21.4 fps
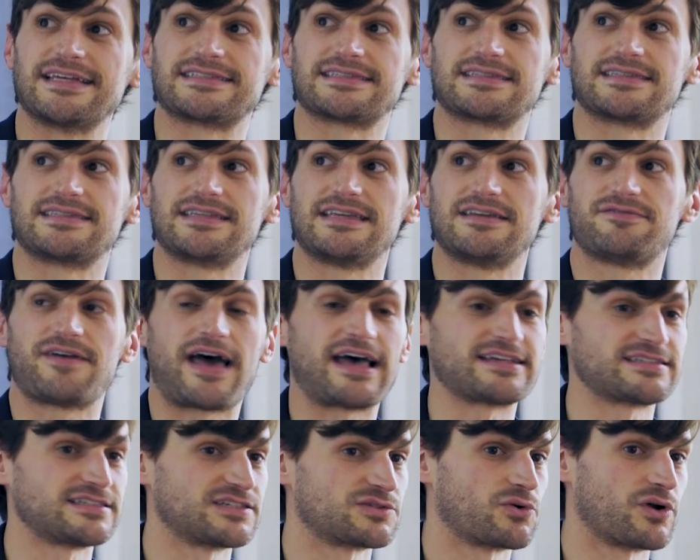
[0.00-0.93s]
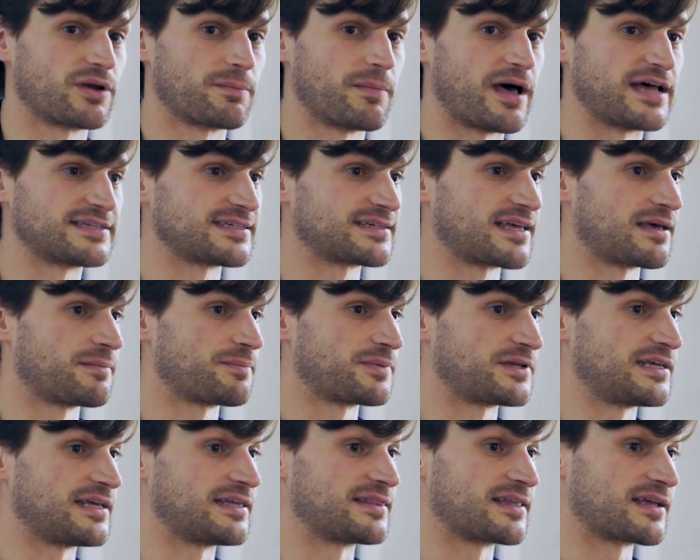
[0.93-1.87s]
it's the fastest growing Masa
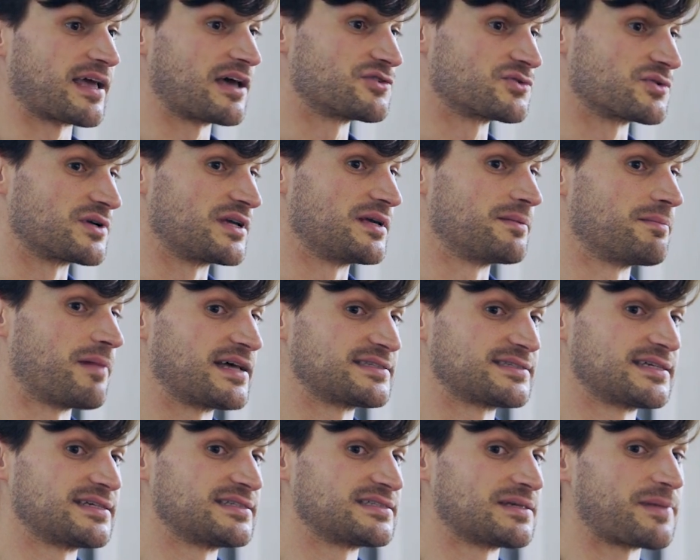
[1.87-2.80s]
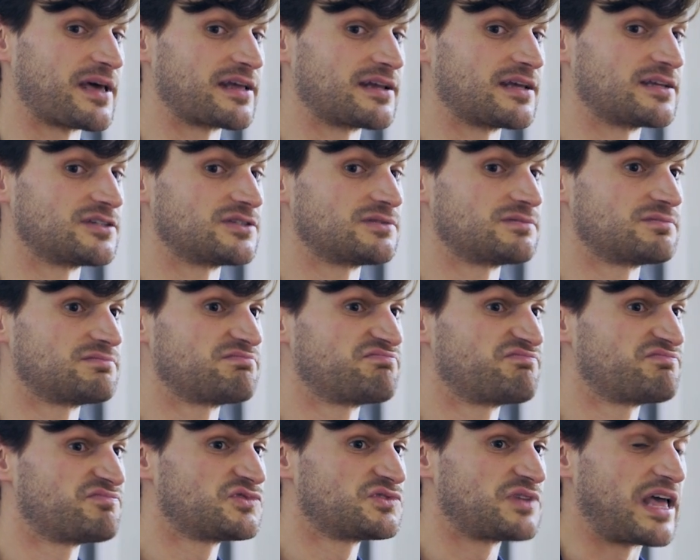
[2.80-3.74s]
company in the country. Masa is about
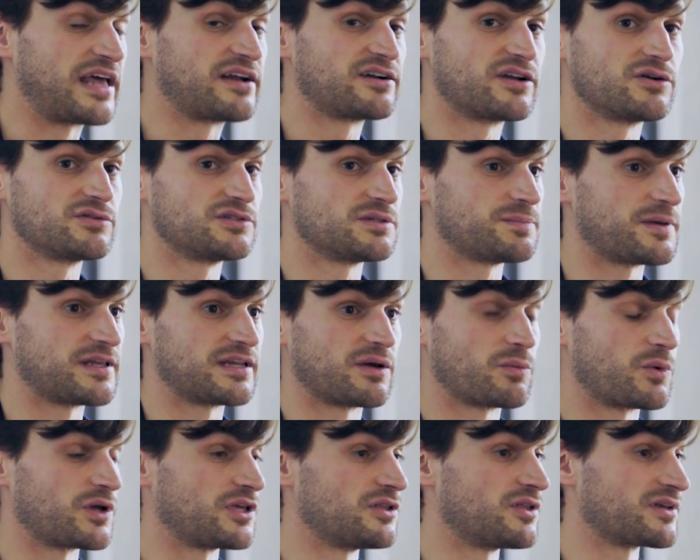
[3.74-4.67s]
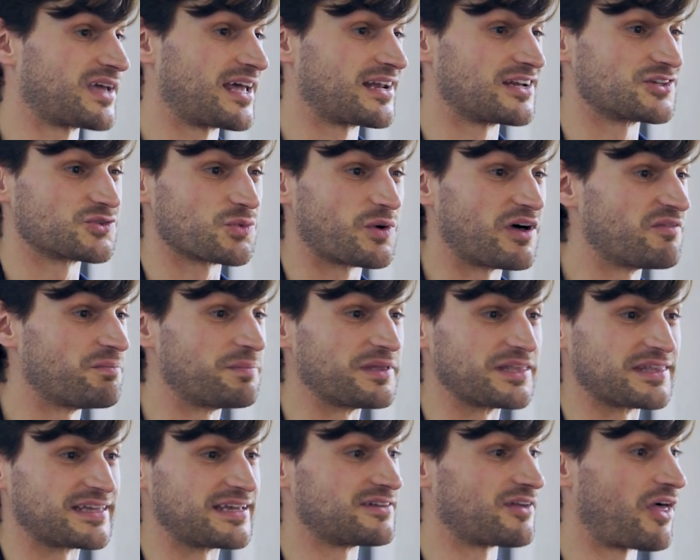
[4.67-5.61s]
I don't know, depending on what you look at, a $12
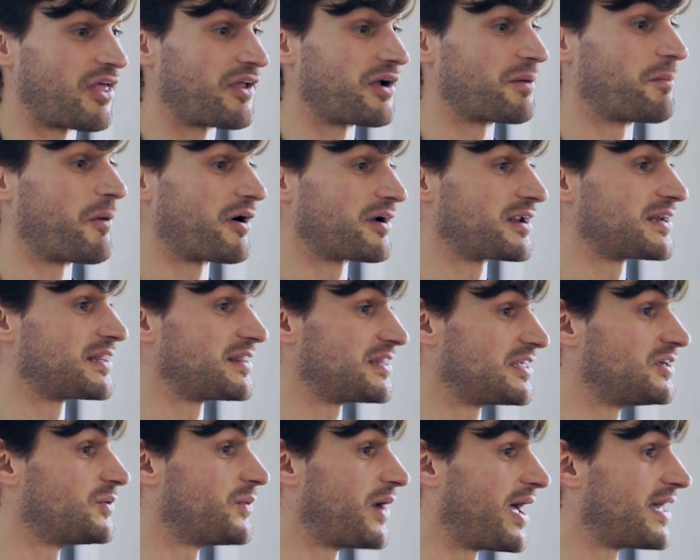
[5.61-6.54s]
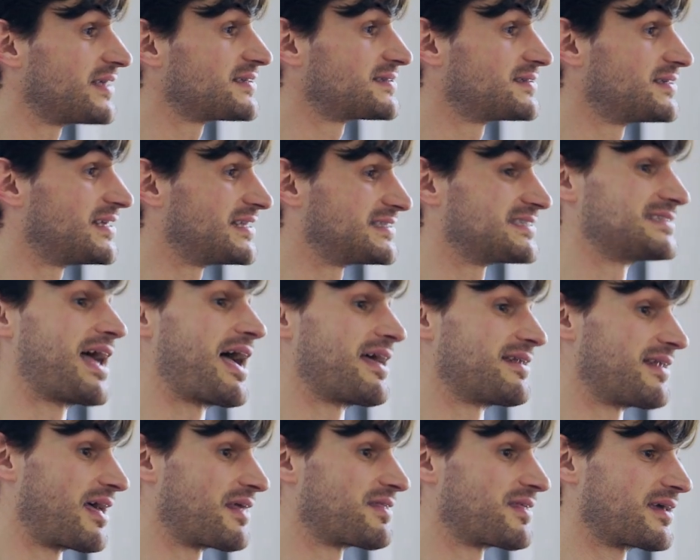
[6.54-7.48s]
billion market in the US. It's
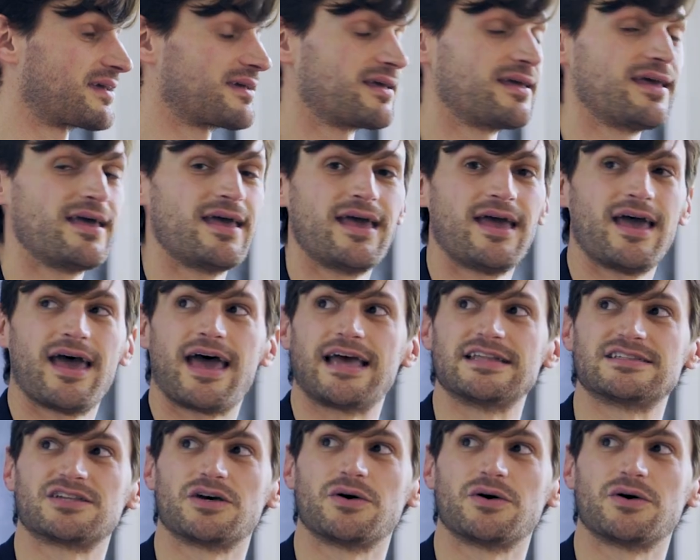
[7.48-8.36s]
not nothing. And